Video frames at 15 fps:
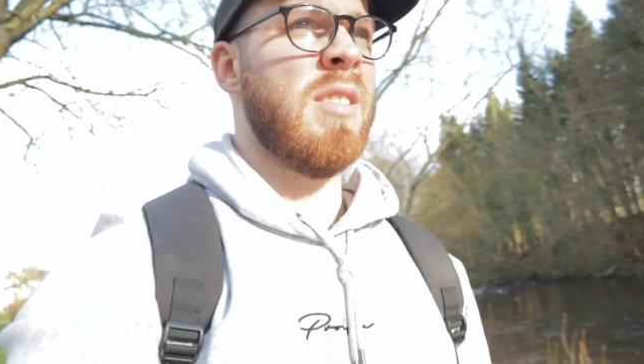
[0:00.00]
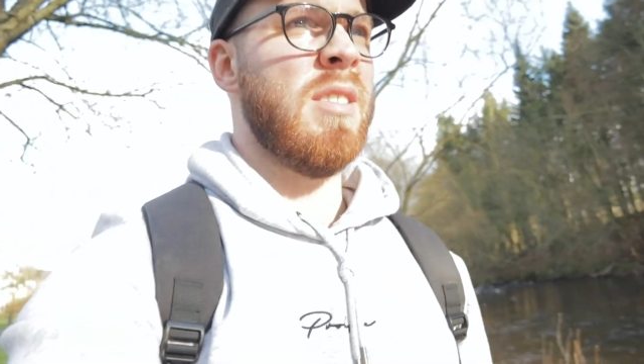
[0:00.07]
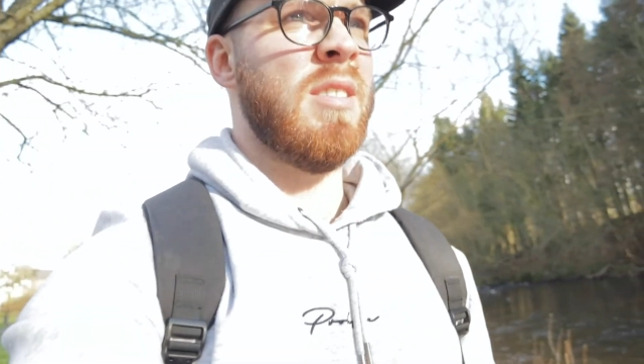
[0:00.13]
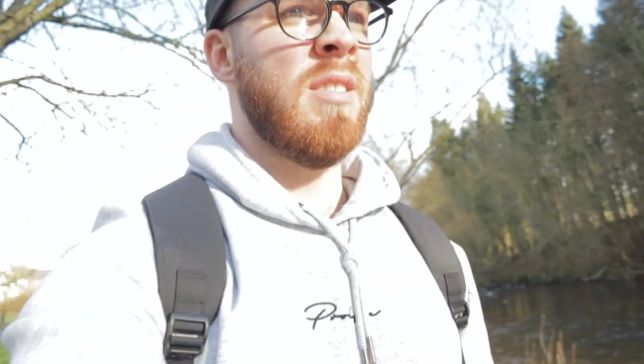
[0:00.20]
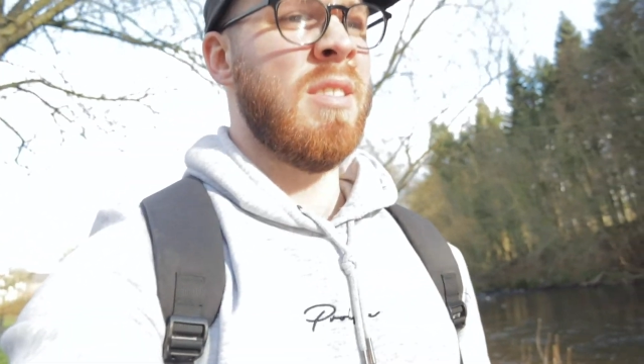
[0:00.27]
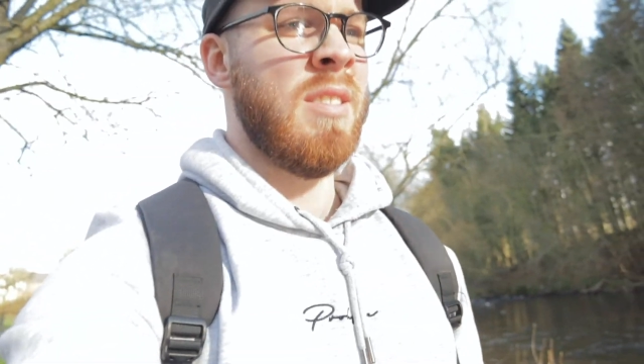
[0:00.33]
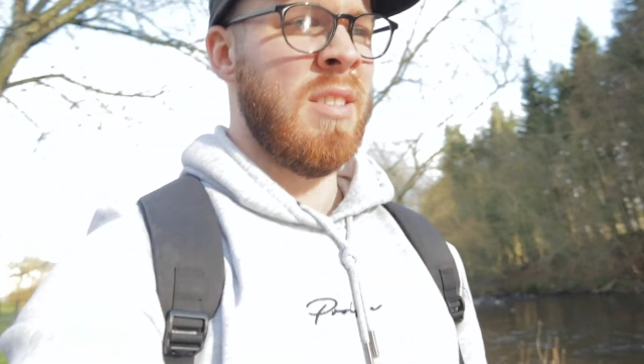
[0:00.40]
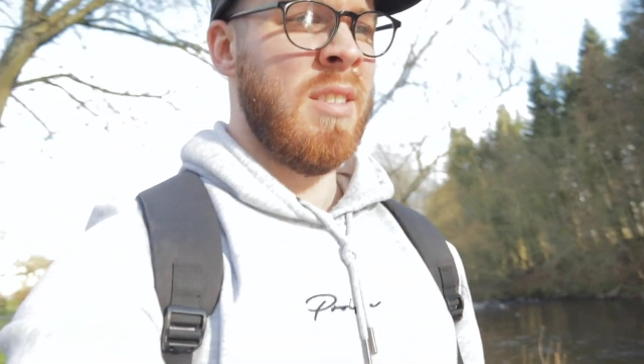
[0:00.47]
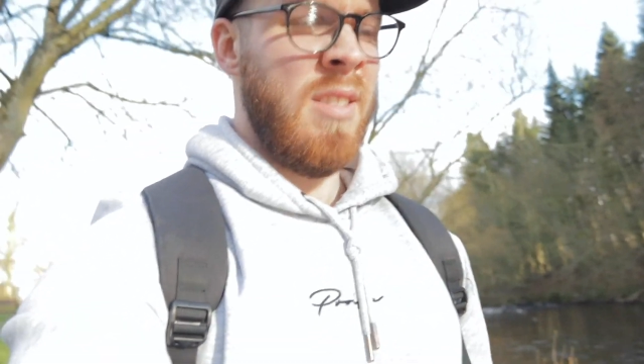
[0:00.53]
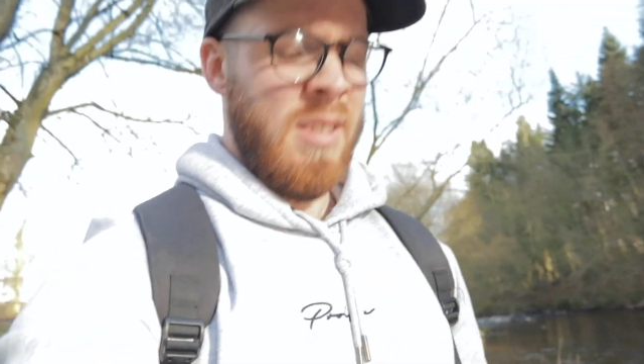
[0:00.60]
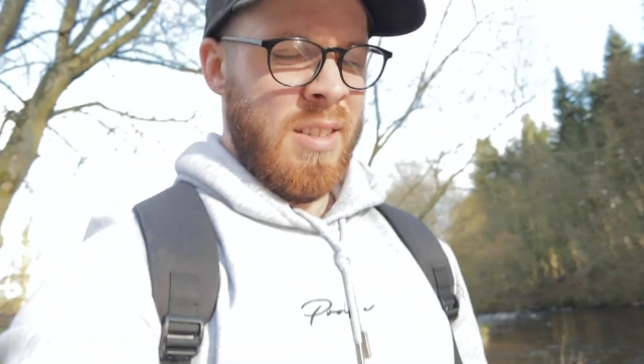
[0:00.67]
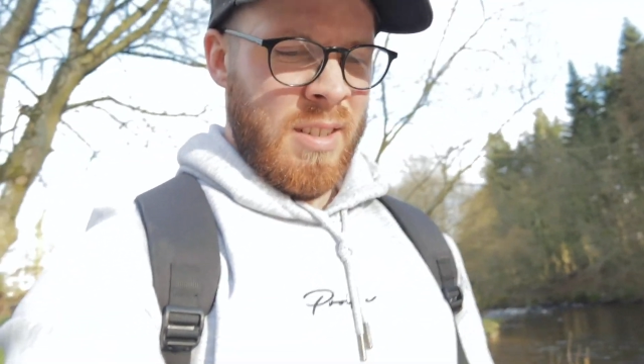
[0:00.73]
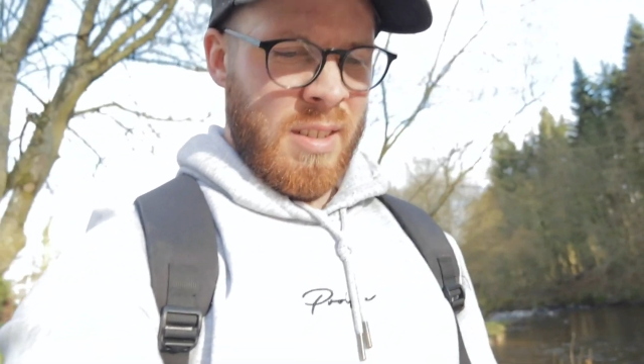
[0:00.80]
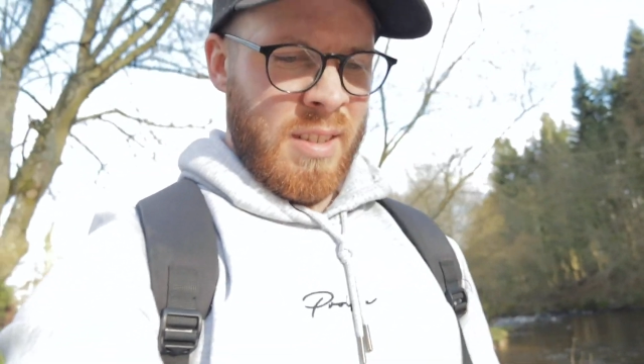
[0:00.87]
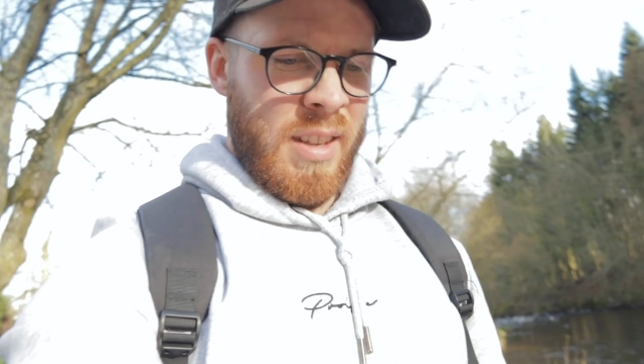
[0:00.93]
and
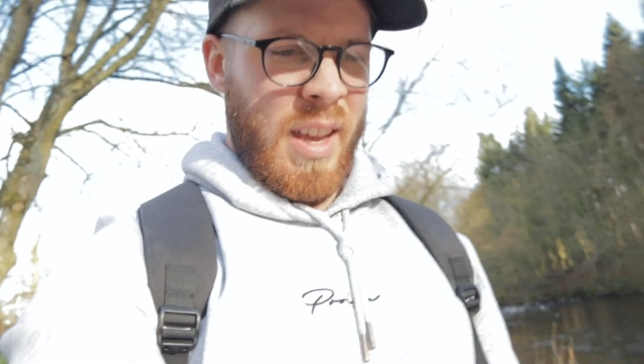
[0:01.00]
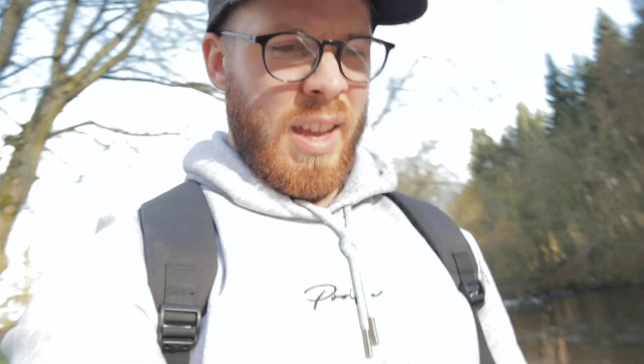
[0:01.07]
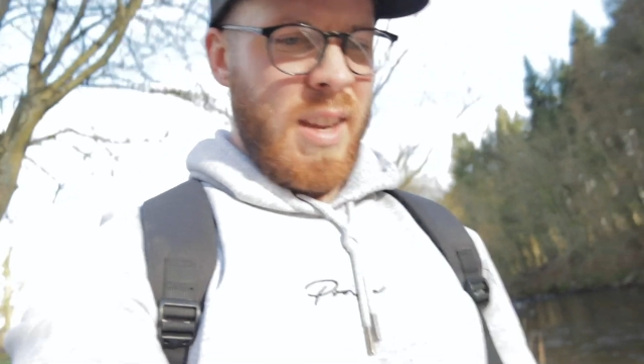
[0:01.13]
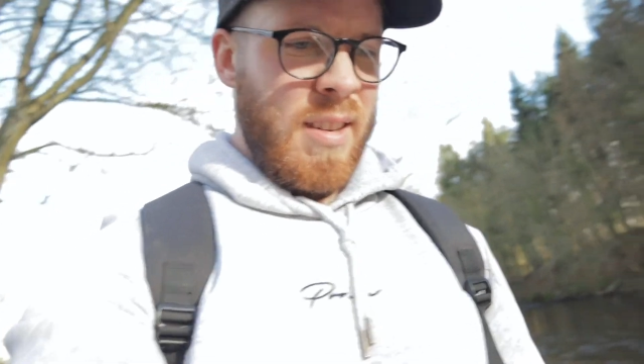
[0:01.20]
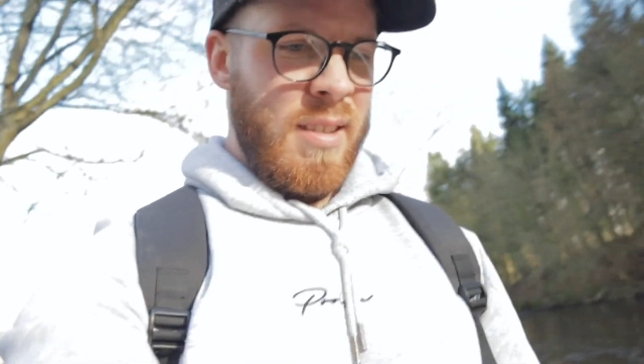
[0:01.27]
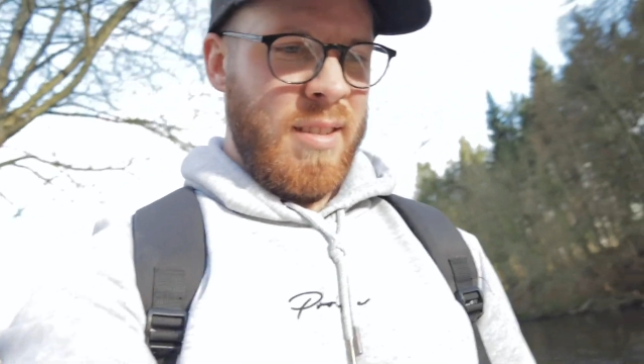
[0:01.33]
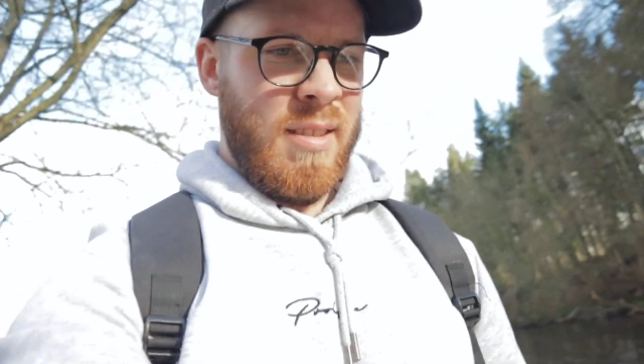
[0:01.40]
yeah.